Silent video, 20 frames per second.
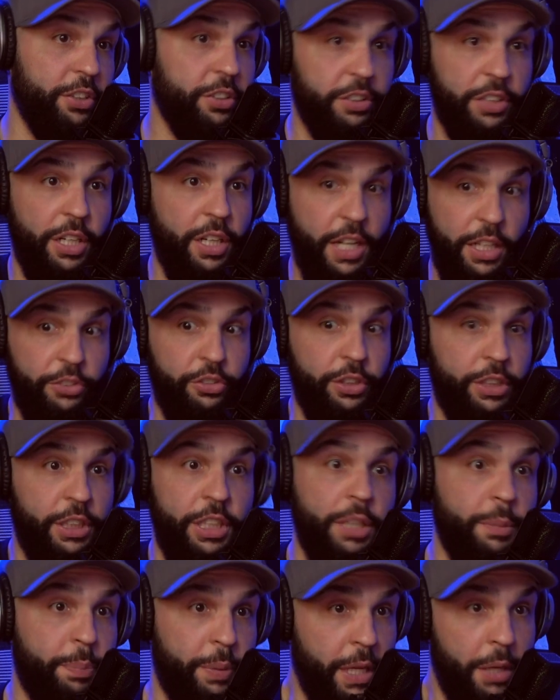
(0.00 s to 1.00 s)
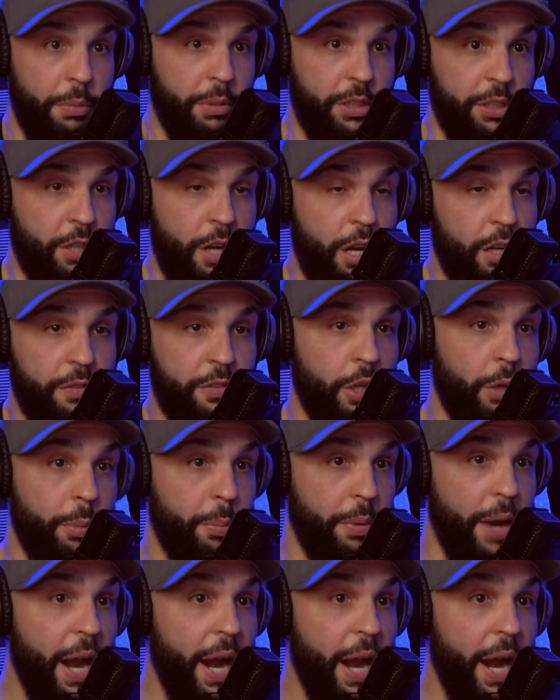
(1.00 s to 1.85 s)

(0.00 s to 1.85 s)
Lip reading: you're just gonna let your kid play with the card of Kobe